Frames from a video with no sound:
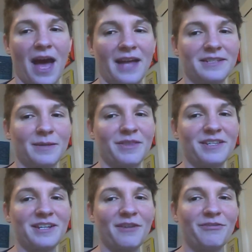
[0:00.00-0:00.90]
on some of the
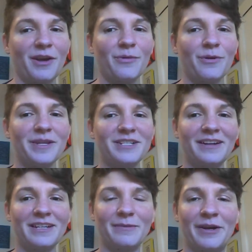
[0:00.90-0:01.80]
stuff that we'll be
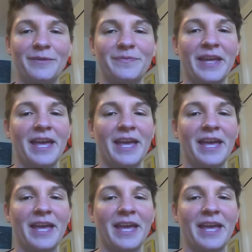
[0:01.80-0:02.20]
talking about.